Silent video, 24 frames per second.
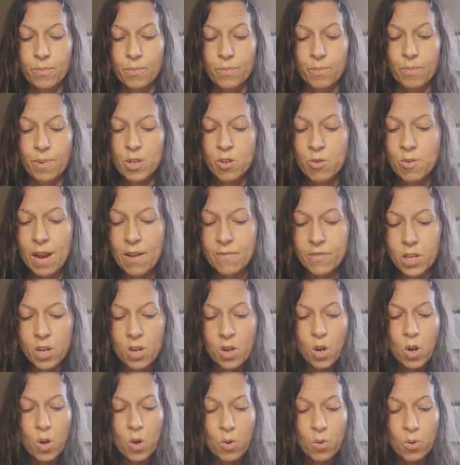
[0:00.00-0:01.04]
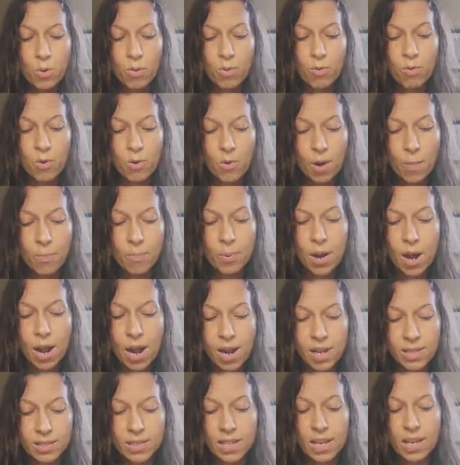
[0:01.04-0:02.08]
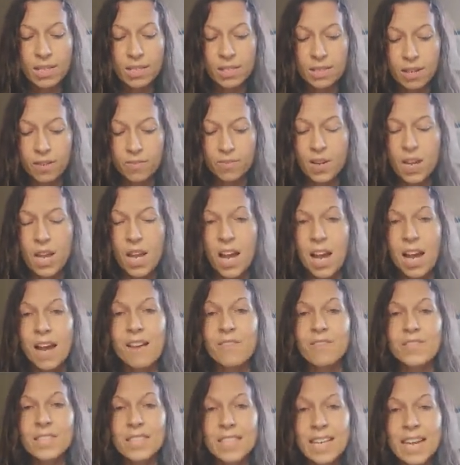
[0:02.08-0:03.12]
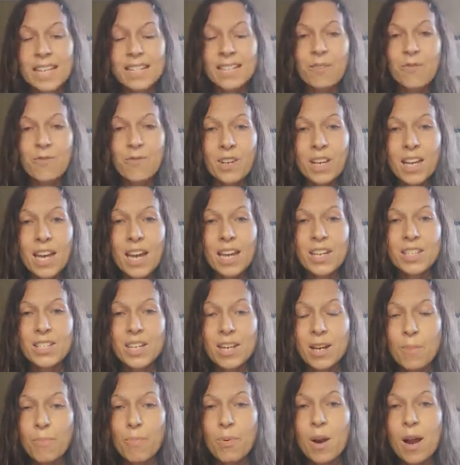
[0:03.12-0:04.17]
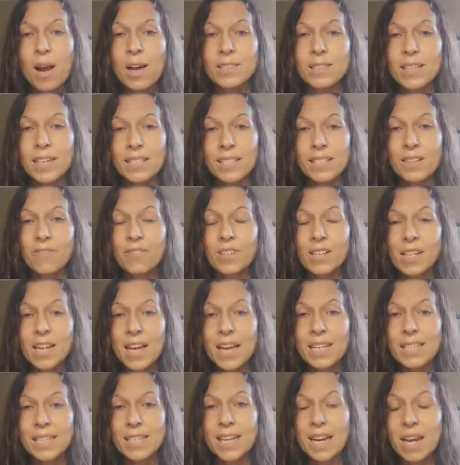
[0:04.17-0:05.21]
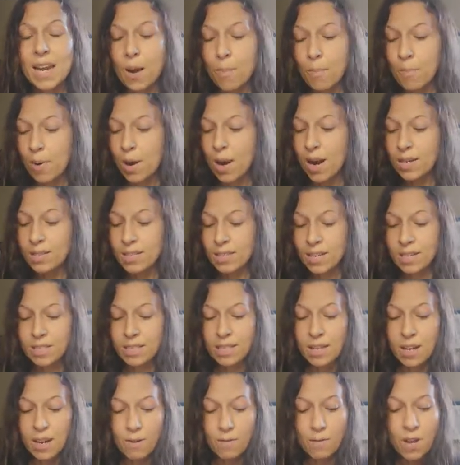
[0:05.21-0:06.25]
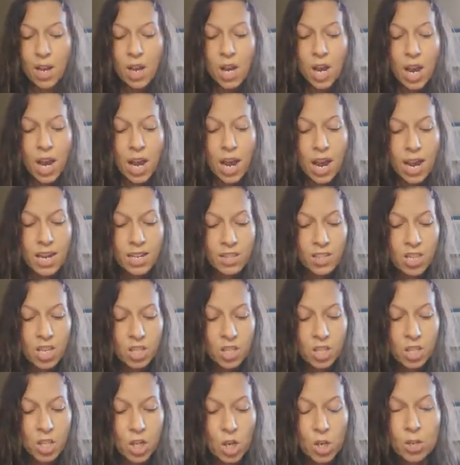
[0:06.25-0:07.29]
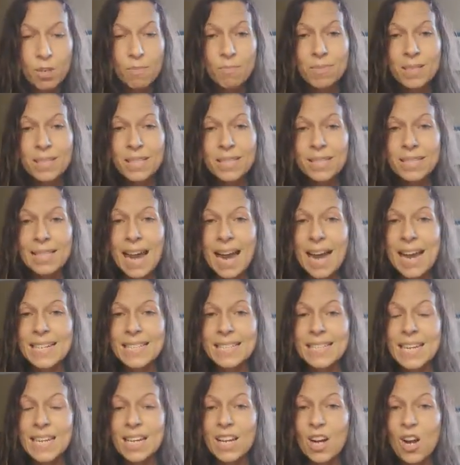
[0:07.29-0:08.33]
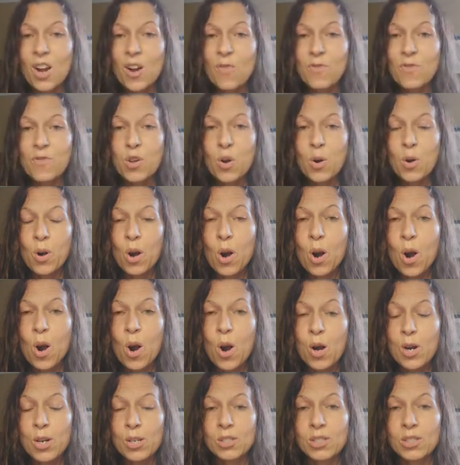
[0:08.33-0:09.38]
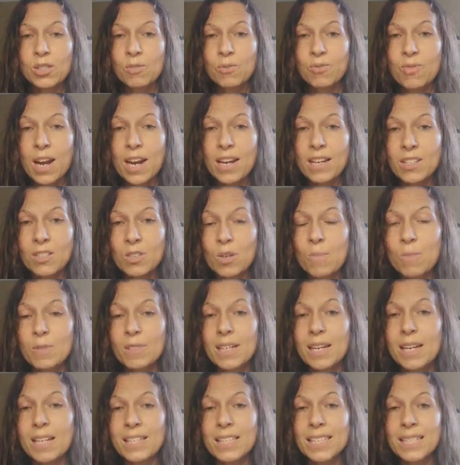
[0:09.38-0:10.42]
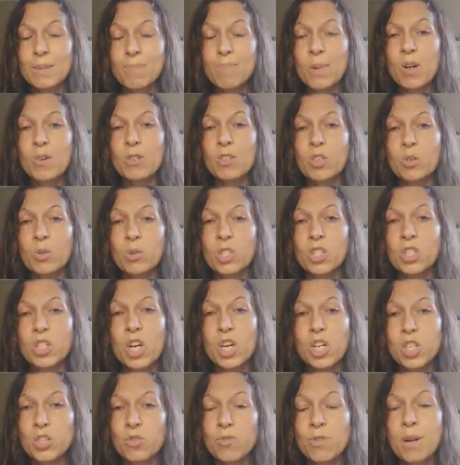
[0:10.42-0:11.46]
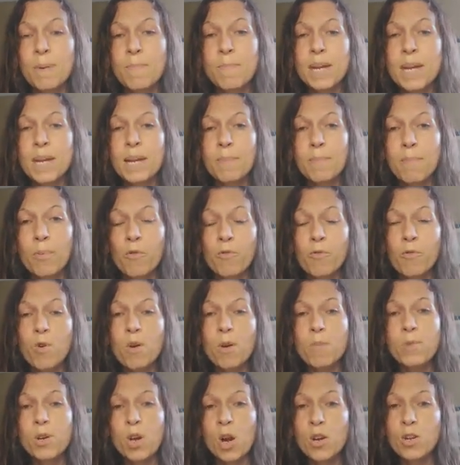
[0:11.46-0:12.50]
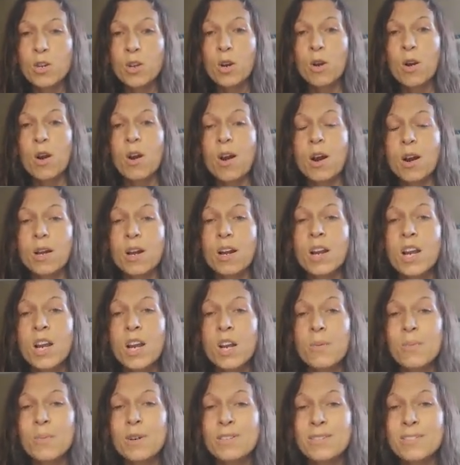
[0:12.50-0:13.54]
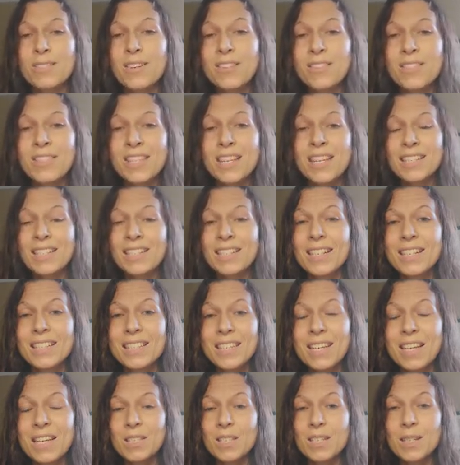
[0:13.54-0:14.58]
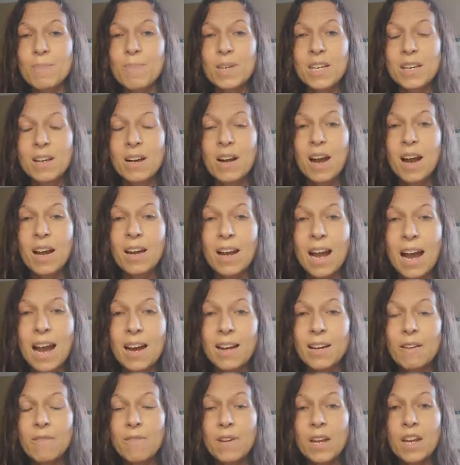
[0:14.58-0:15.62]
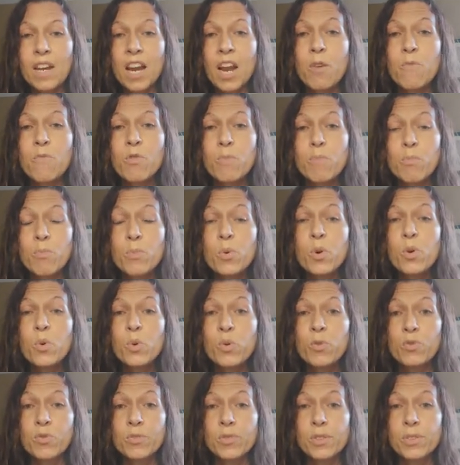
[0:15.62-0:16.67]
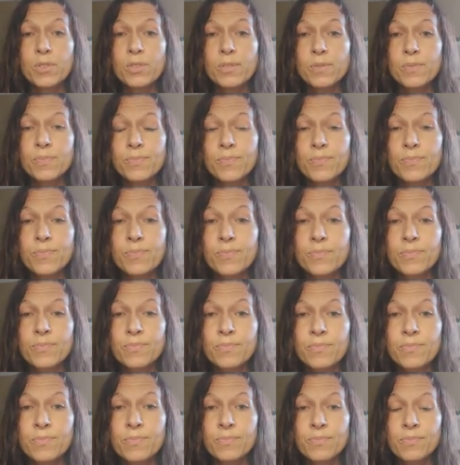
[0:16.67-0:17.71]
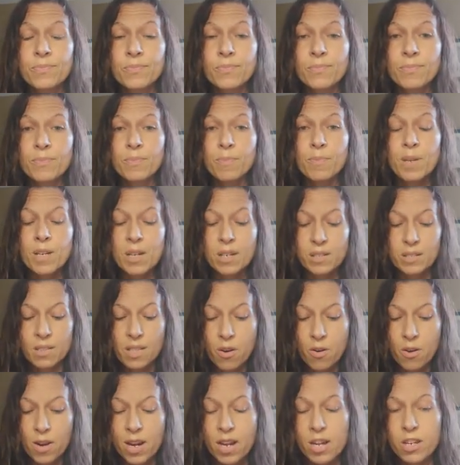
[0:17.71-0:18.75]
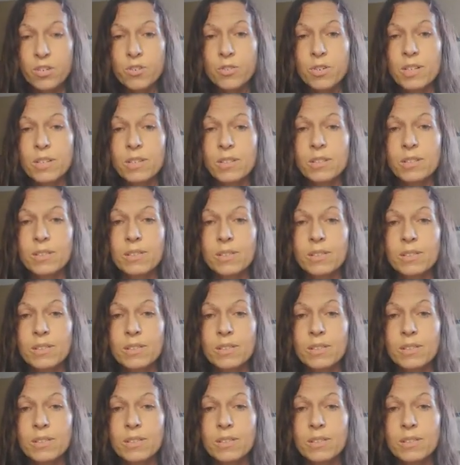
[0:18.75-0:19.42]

But you have to go through a process of sanctification, a process of cleansing, a process of the circumcising of your heart, right? It's almost like a spiritual surgery being performed on your heart, where certain things just need to be cut out of it and removed because they're a hindrance.